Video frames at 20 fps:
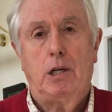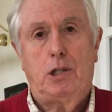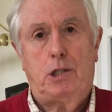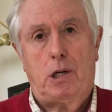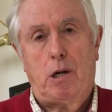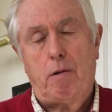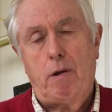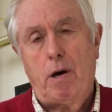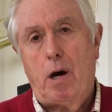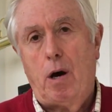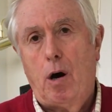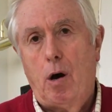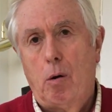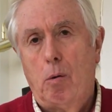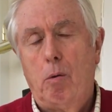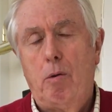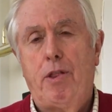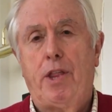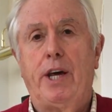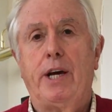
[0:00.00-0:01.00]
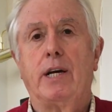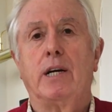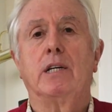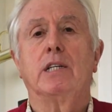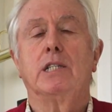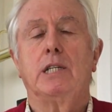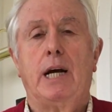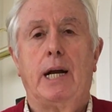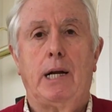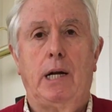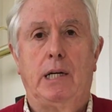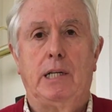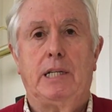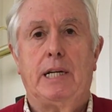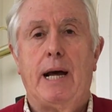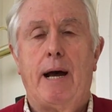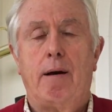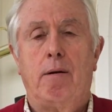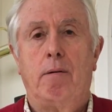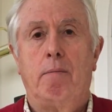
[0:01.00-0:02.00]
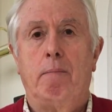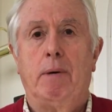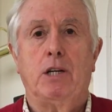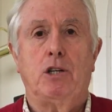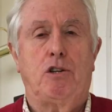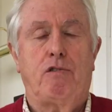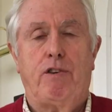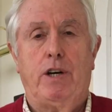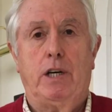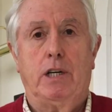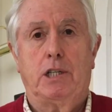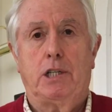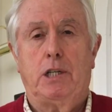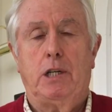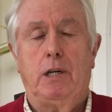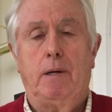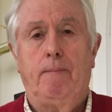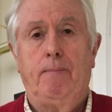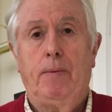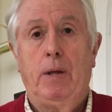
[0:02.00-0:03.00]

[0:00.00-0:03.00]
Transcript: So the whole thing settles down much faster.